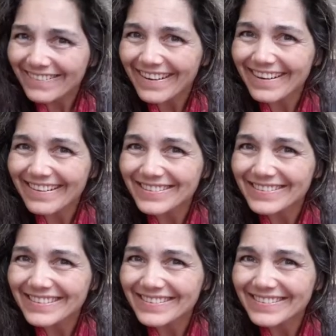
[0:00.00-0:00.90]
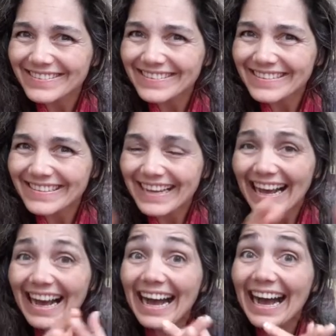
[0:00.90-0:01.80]
right here, too.
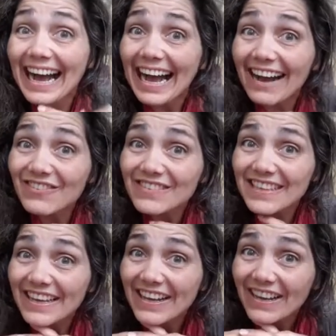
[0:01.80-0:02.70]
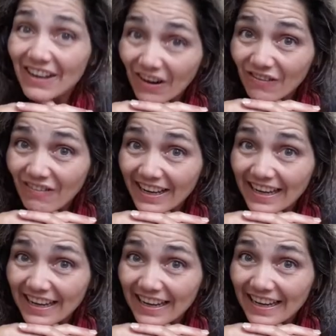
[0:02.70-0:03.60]
How's it
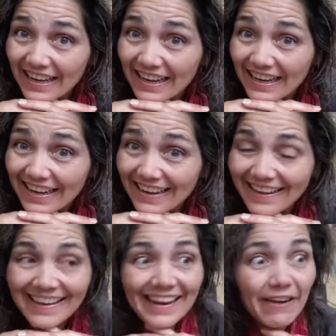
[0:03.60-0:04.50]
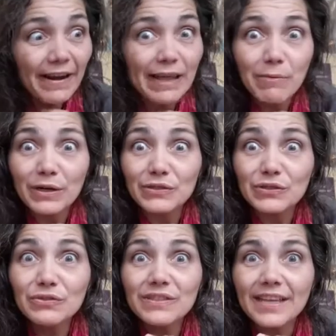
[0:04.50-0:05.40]
going. Here I am on a
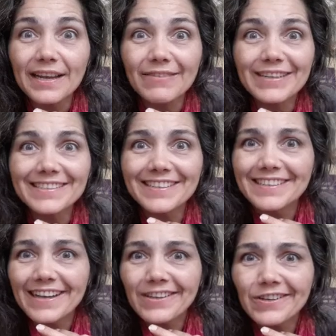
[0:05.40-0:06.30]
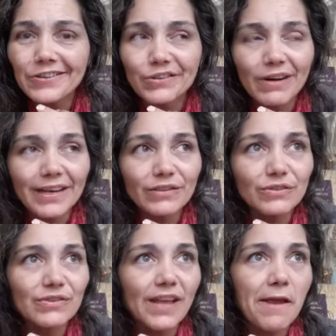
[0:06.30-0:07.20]
Tuesday. What is it? Tell it or try it
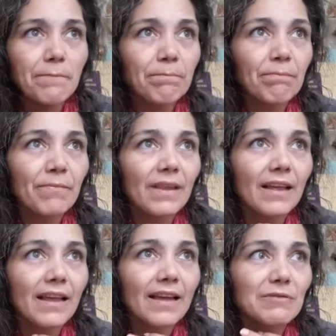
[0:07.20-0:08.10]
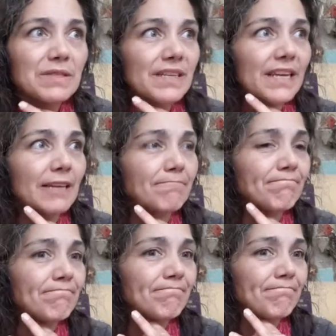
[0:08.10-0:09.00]
Tuesday? And I was thinking,
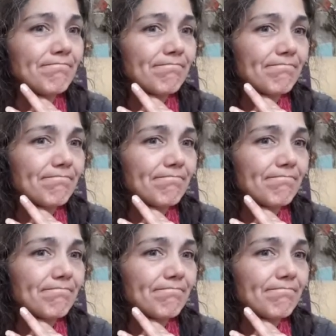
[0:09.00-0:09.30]
hmm,